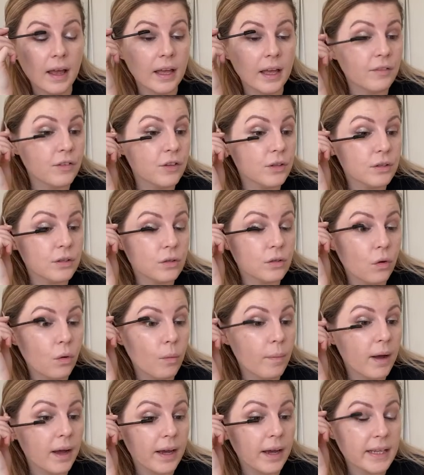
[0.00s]
If you saw
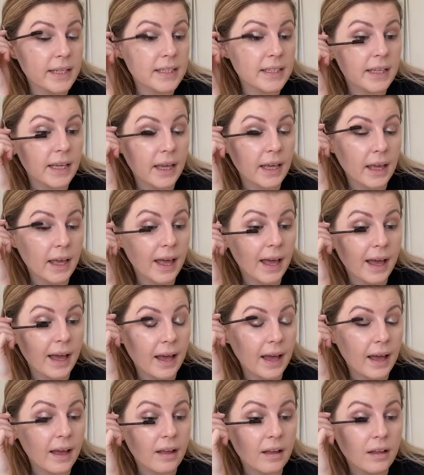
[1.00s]
my
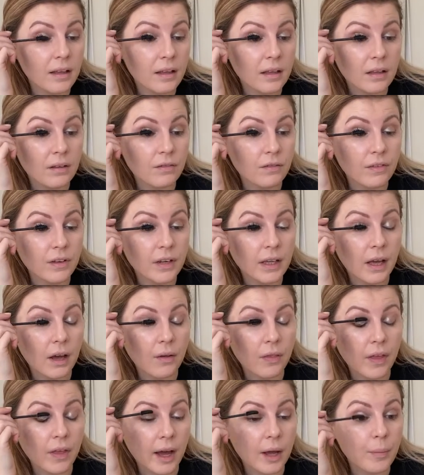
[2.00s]
skincare
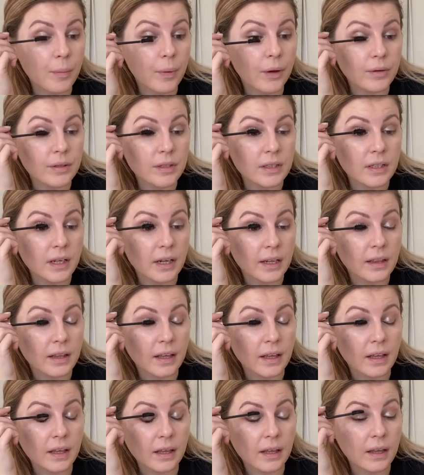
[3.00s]
video that I posted, I
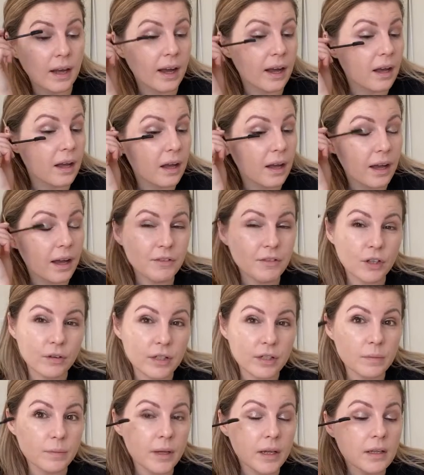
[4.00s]
think after
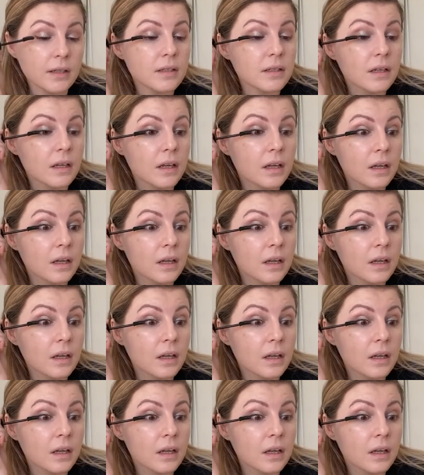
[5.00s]
Christmas,